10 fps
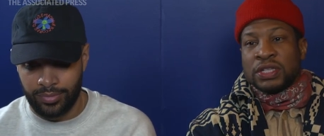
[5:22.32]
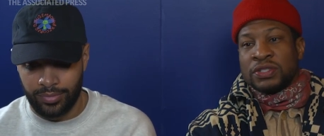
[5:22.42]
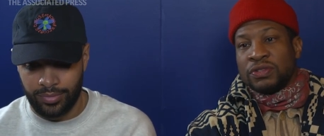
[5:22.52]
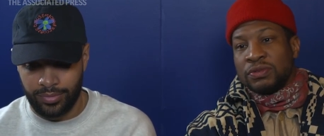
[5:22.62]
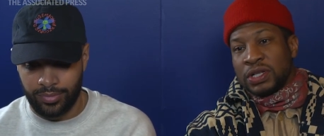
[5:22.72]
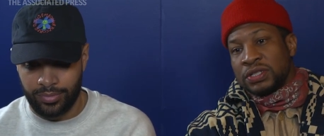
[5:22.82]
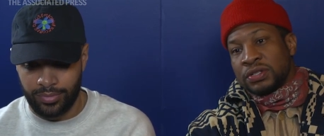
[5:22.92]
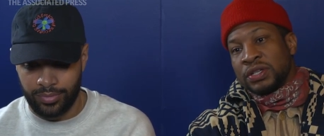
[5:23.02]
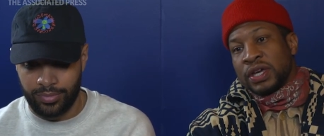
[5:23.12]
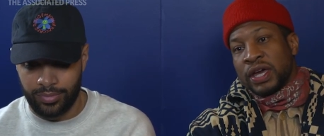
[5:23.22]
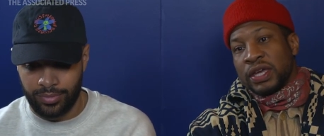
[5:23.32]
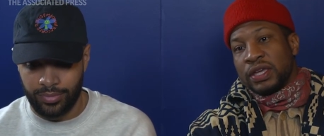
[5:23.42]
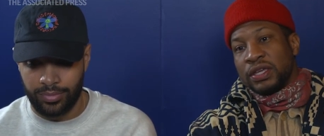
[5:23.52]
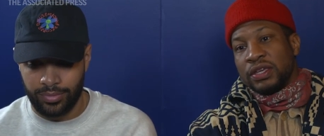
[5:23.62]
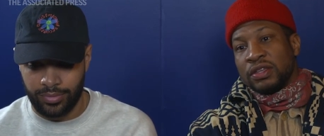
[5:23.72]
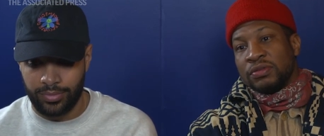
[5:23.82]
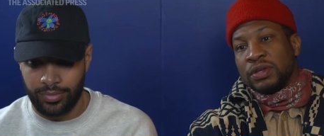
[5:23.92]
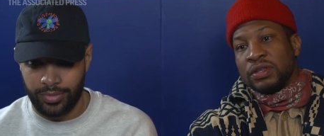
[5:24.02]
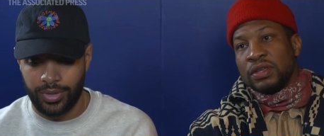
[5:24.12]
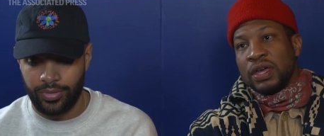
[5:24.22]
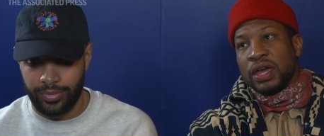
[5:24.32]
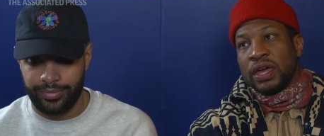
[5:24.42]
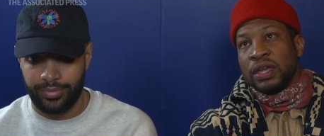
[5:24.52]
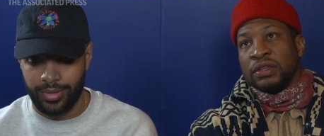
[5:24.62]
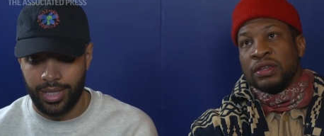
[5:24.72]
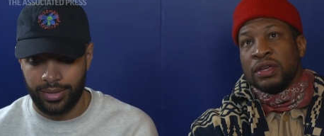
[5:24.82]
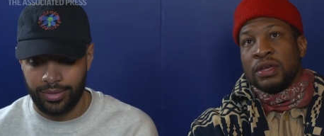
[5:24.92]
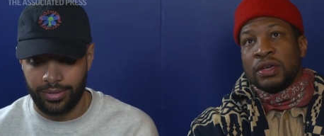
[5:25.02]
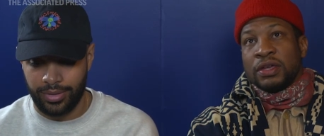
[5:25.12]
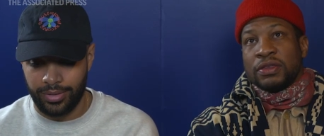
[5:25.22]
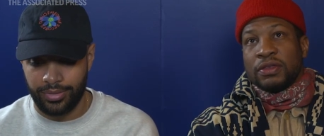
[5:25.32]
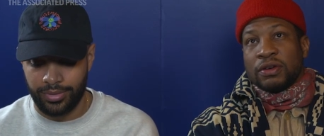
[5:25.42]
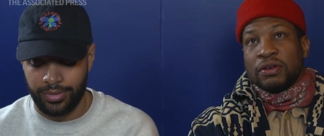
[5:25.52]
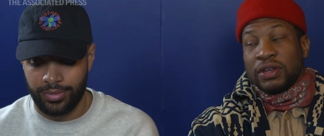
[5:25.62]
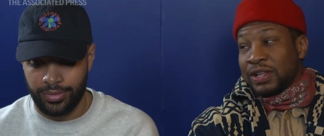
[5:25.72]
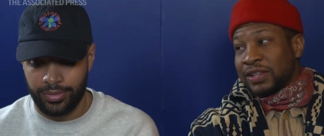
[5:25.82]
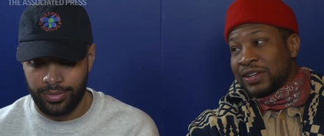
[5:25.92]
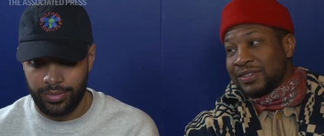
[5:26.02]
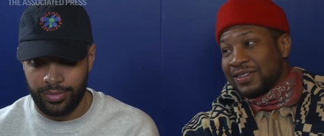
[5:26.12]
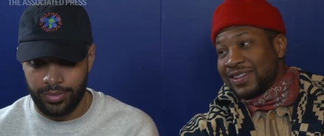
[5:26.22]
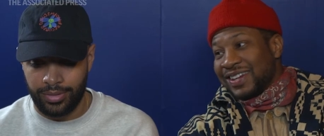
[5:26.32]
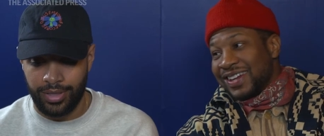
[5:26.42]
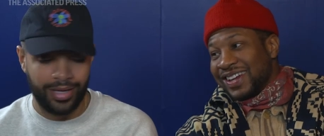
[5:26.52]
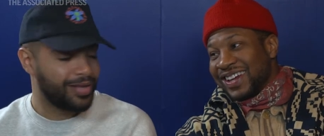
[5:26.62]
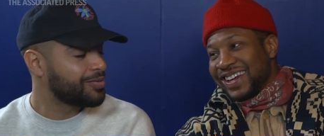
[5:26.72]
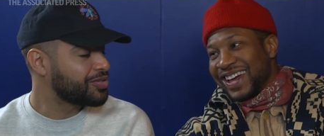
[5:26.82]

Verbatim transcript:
Speaker 1: as into what is a good guy. You know what I mean? And nice. the gr- like that. Yeah.